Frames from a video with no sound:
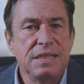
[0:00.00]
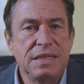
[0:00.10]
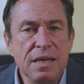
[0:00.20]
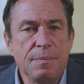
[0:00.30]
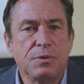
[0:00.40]

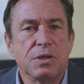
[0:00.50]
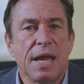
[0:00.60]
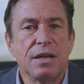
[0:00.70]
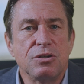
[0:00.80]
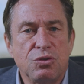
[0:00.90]
tips
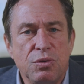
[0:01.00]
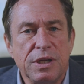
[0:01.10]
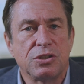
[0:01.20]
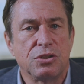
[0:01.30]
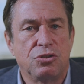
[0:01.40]
and
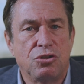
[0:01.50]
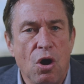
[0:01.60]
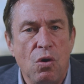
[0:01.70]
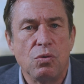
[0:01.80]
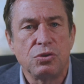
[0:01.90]
tricks
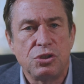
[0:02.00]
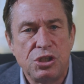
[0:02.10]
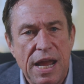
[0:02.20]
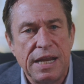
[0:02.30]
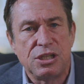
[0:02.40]
don't
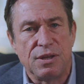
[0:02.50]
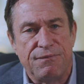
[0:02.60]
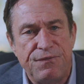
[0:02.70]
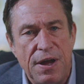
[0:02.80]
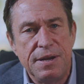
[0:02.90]
change the
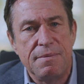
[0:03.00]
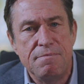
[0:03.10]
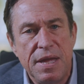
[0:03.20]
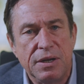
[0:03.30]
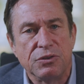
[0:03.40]

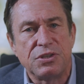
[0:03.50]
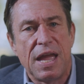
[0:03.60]
fundamentals